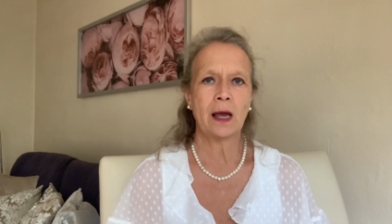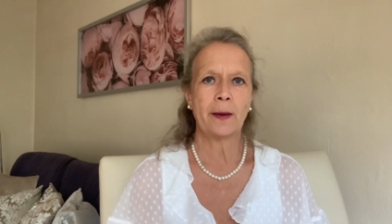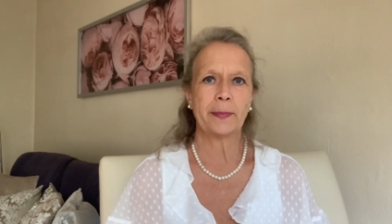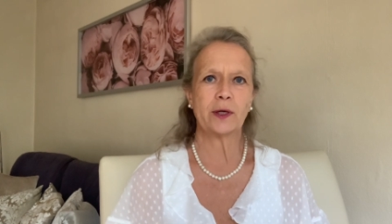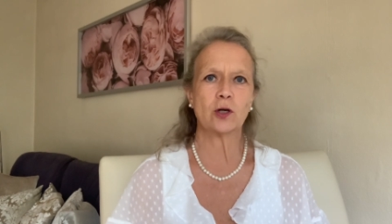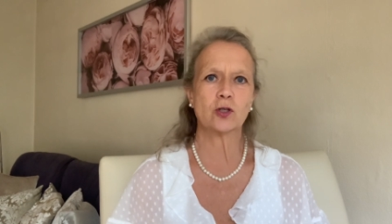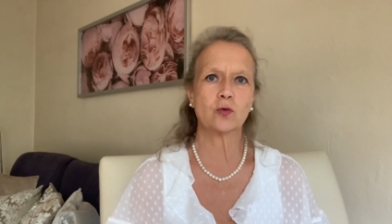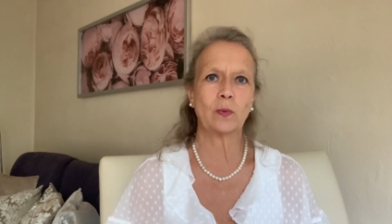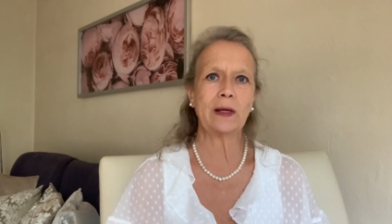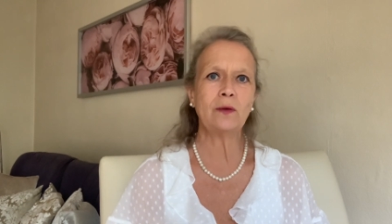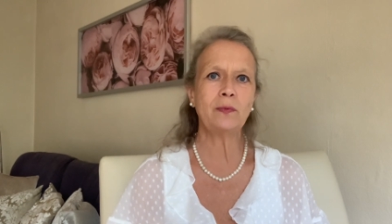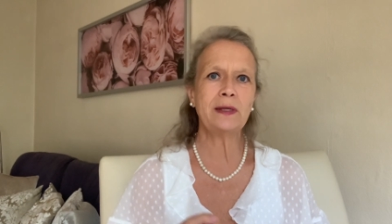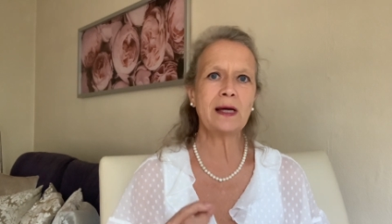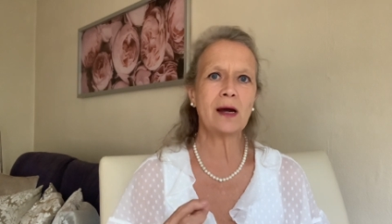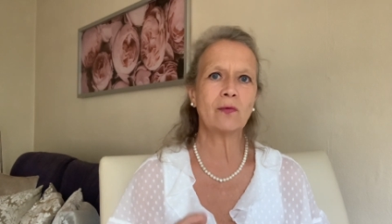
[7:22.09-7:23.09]
Because when
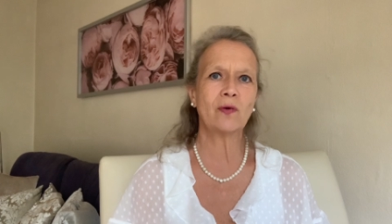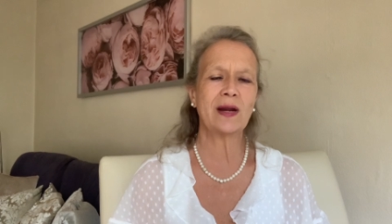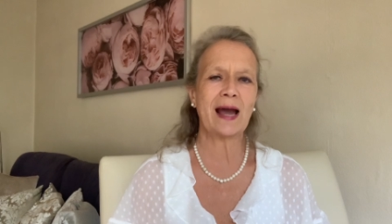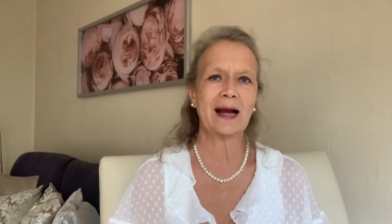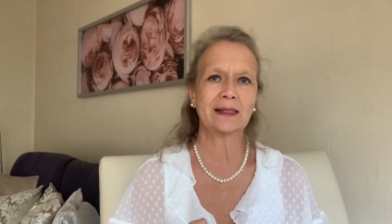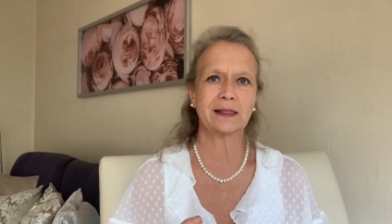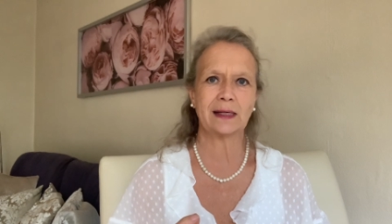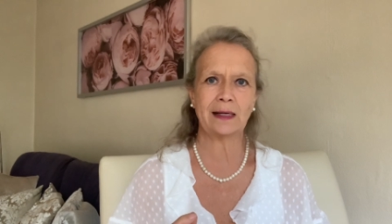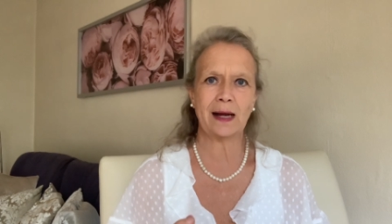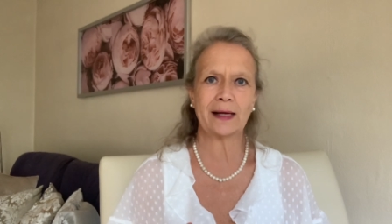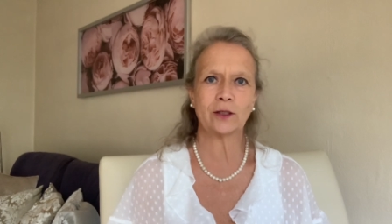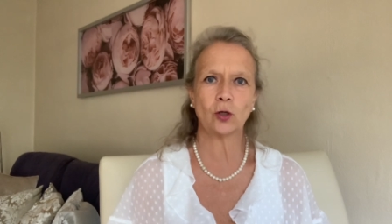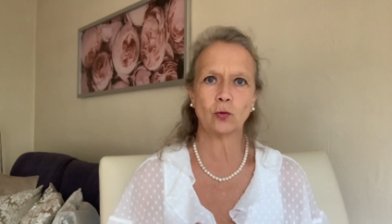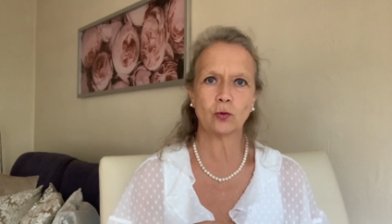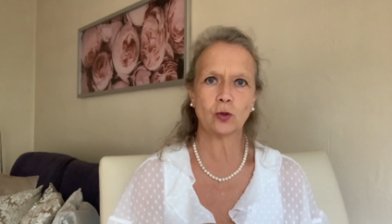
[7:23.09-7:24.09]
we are reacting like,
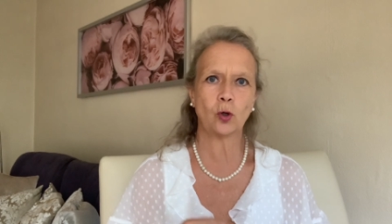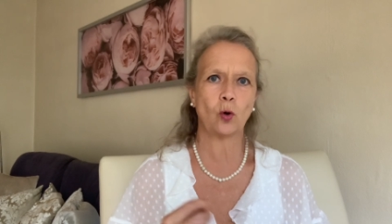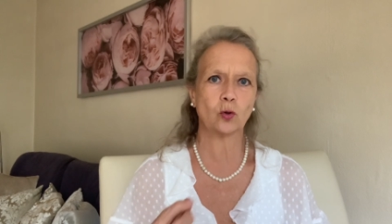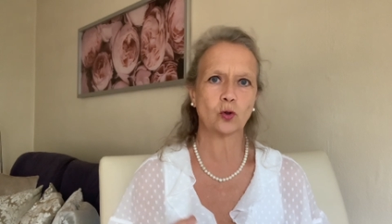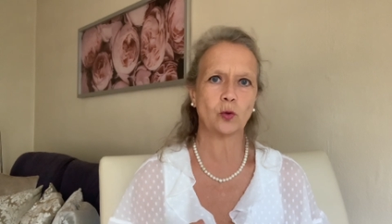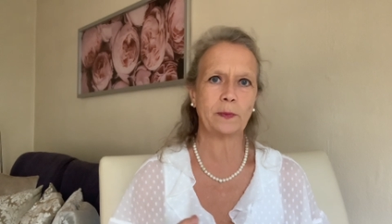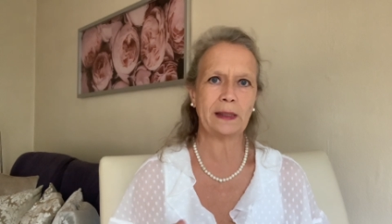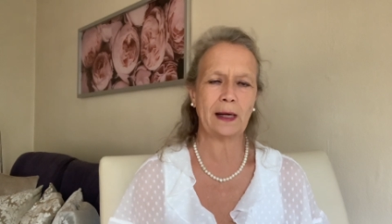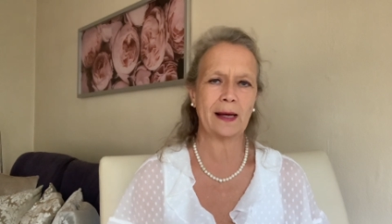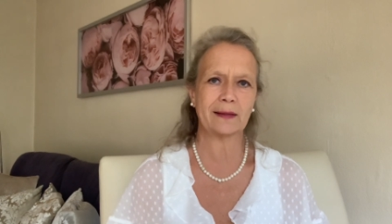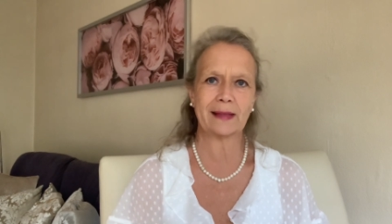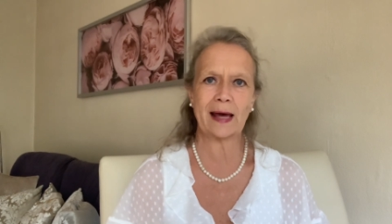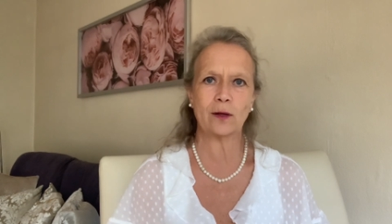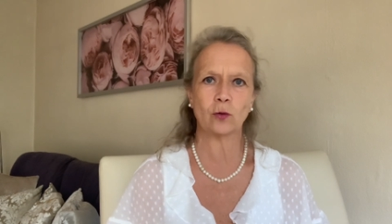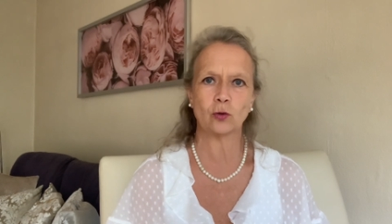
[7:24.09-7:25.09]
don't talk to me like
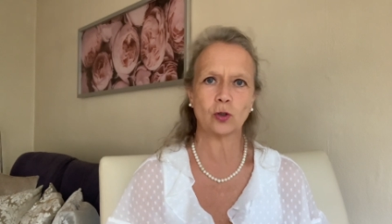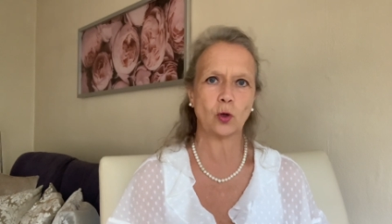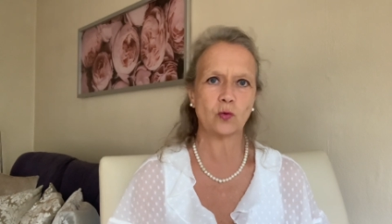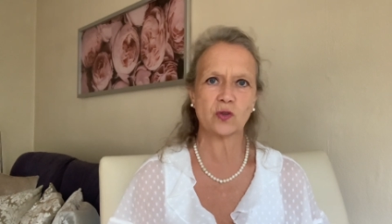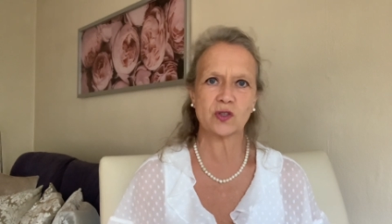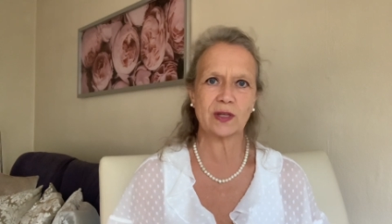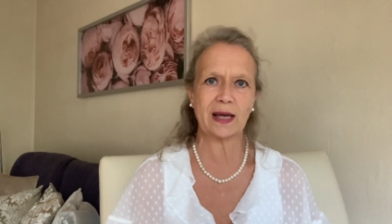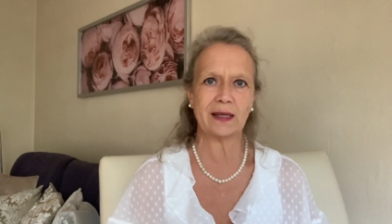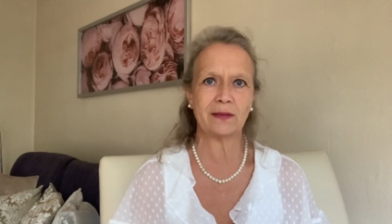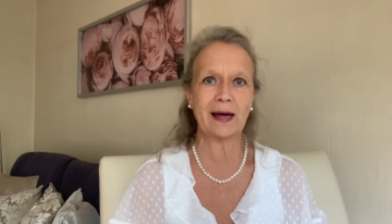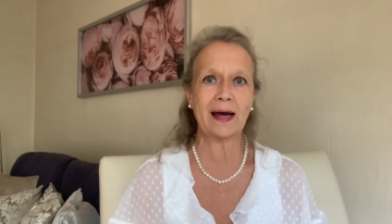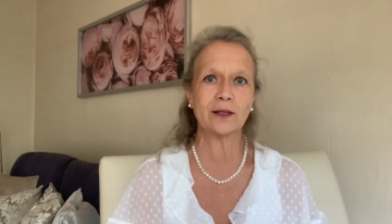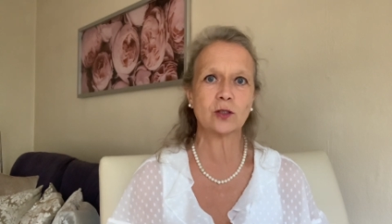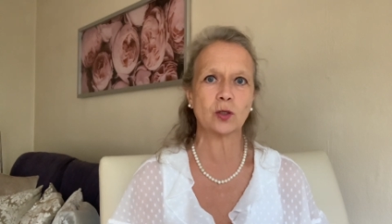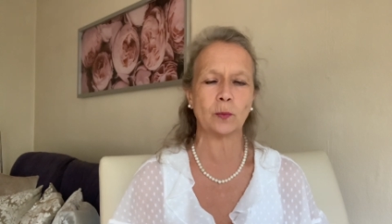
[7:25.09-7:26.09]
that, or don't say
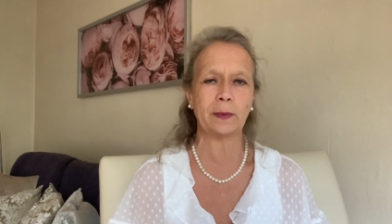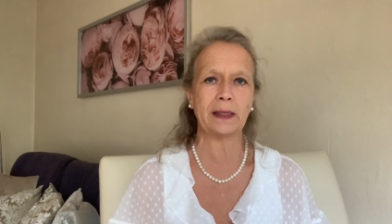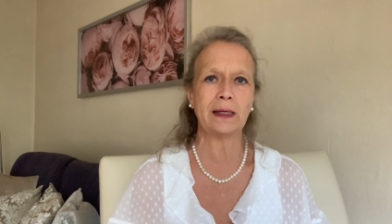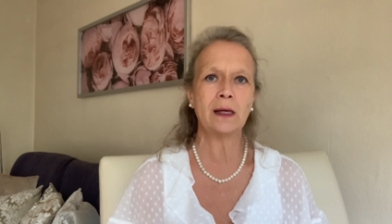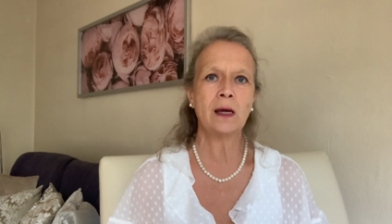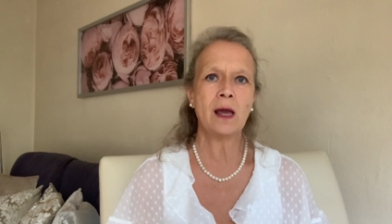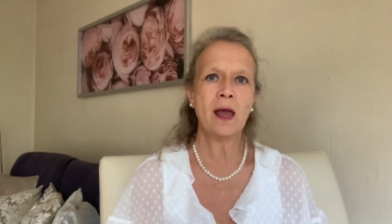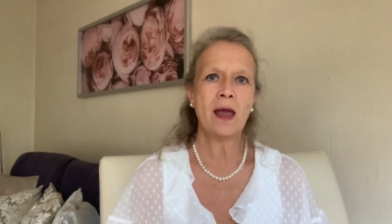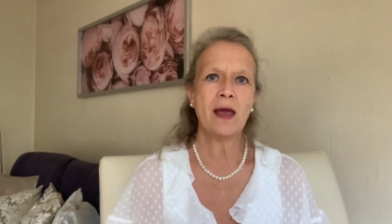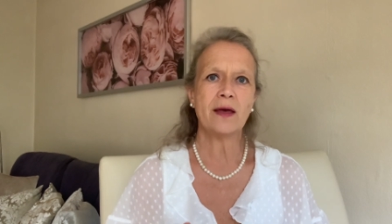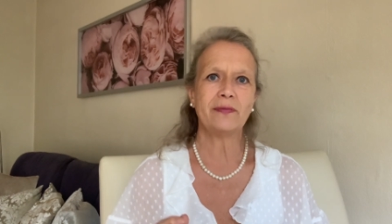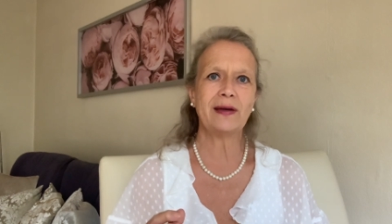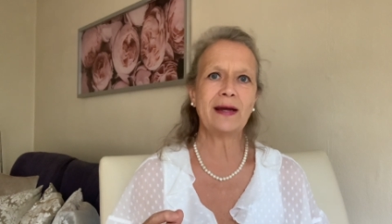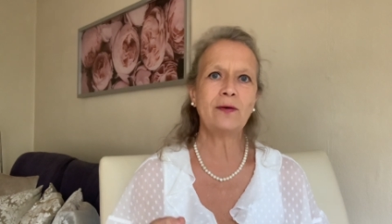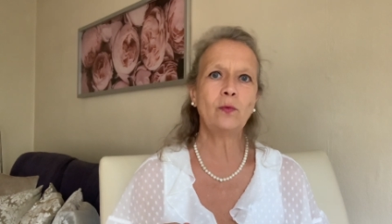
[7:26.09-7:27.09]
that to me,
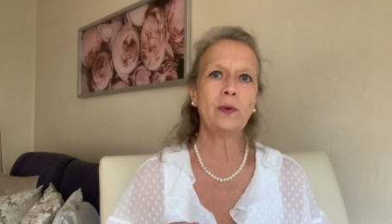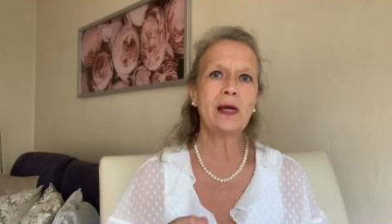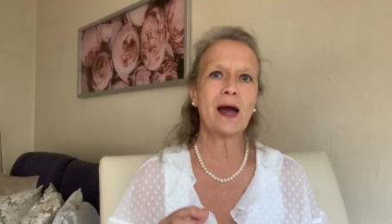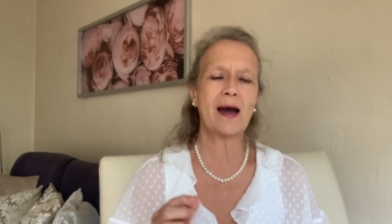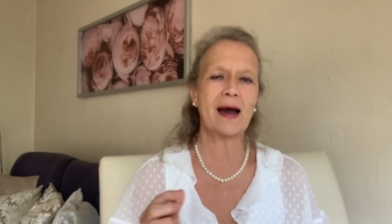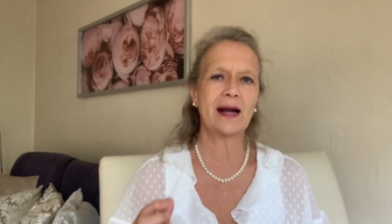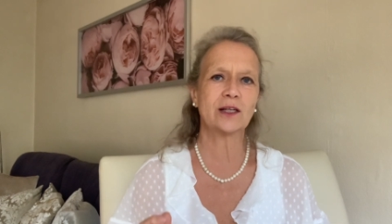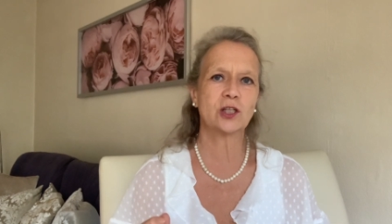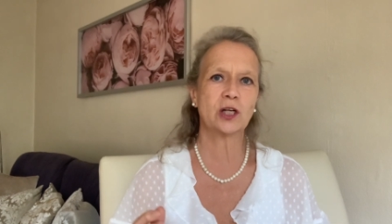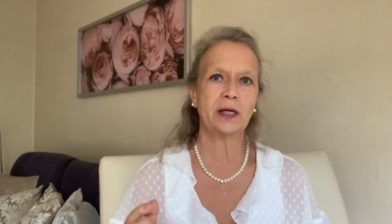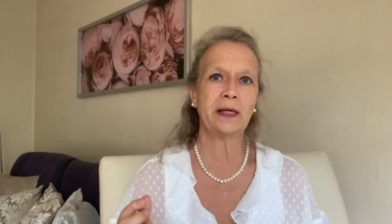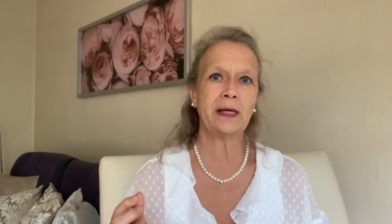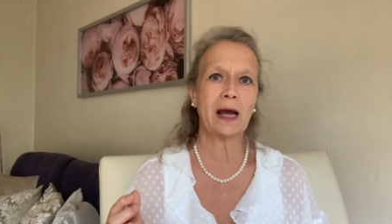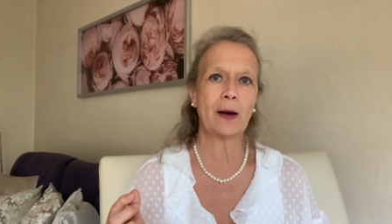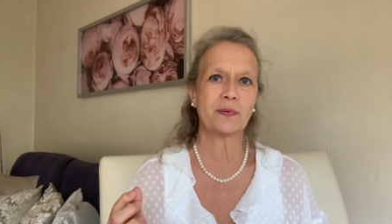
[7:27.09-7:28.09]
then we are
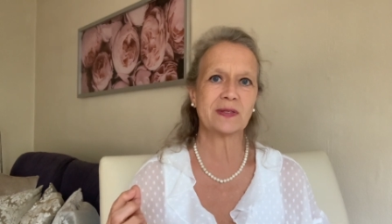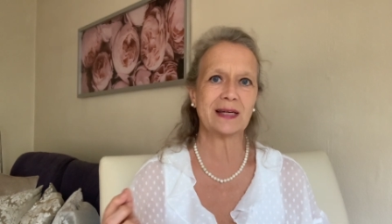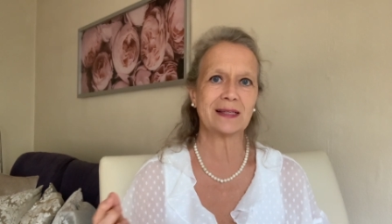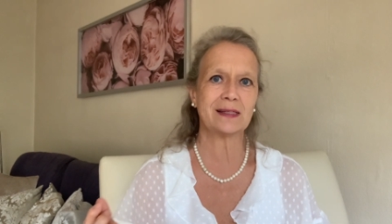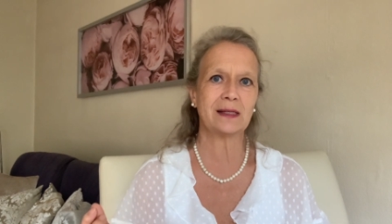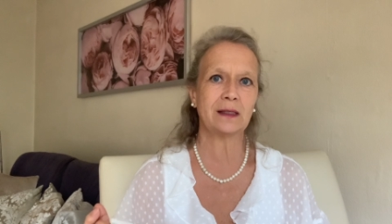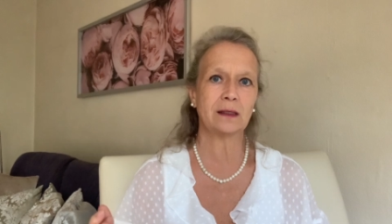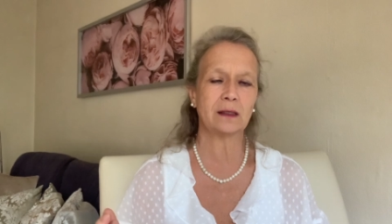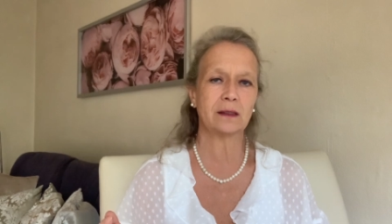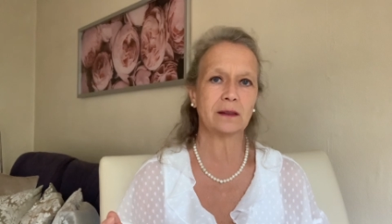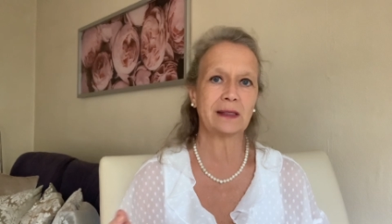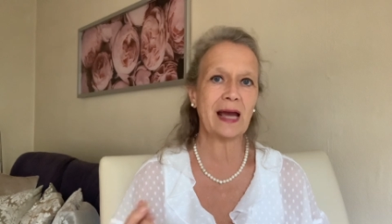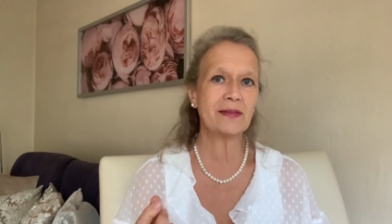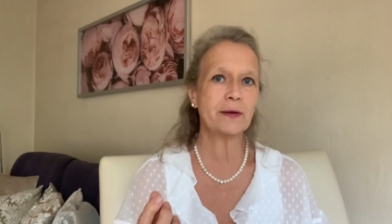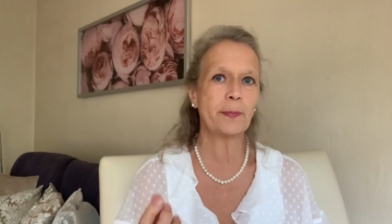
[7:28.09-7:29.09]
actually upsetting
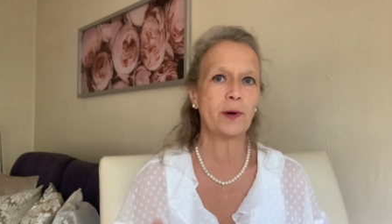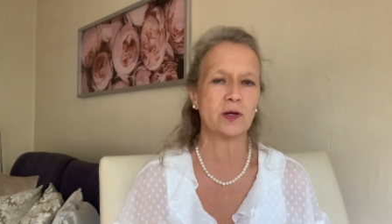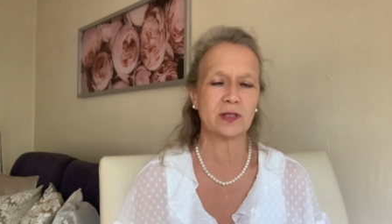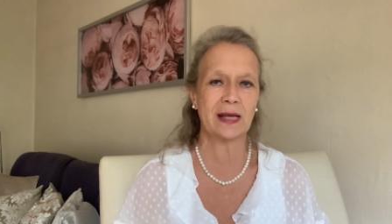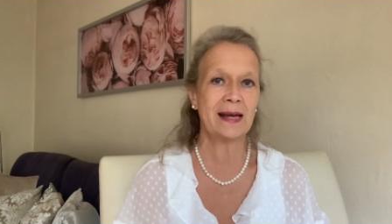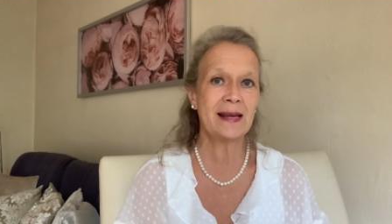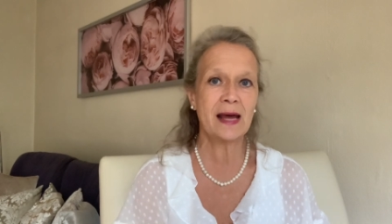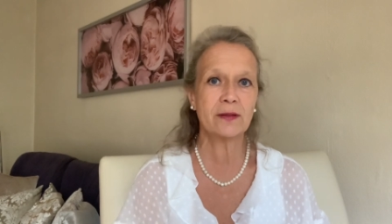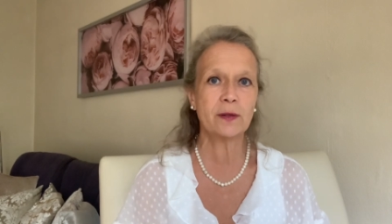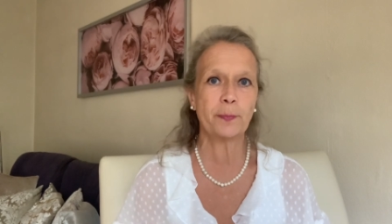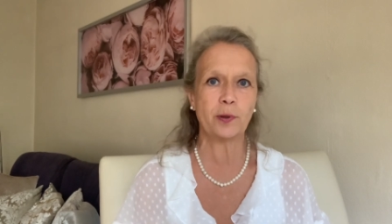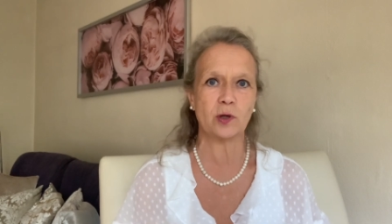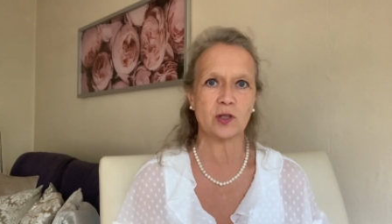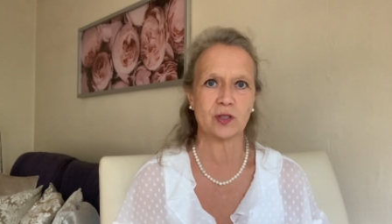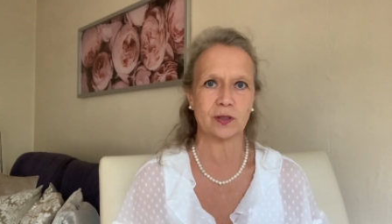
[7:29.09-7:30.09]
the other person, another
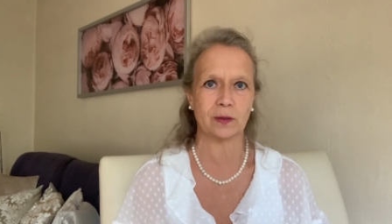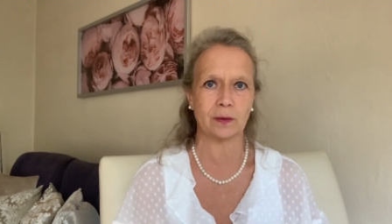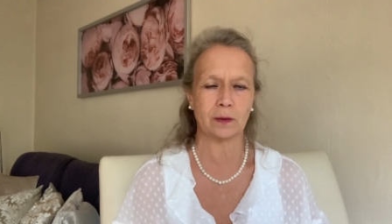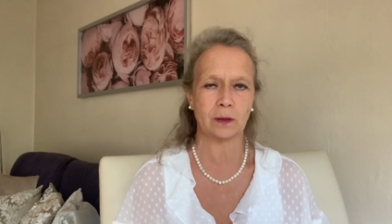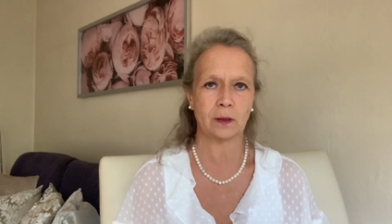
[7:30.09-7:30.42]
person.